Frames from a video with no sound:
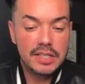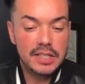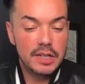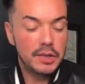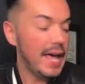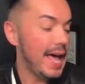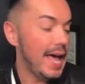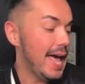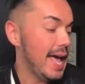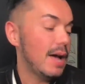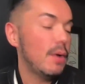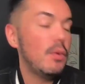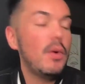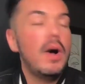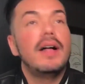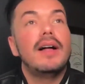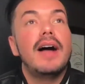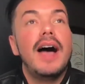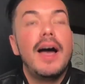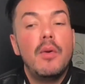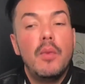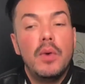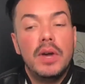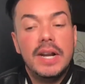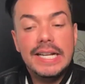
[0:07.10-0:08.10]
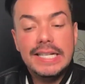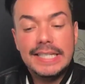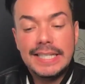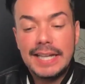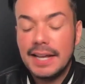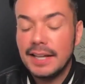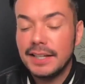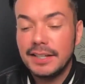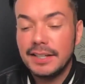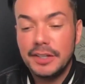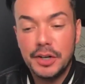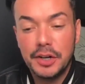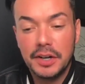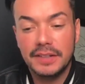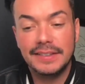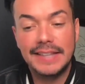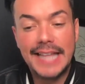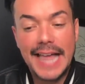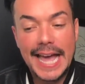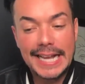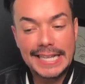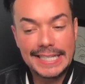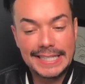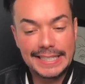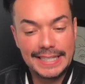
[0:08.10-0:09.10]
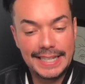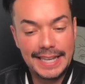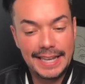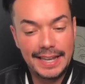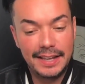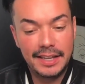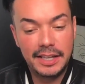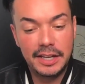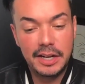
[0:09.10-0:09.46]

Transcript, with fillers: Okay, I want to, you're Lexi,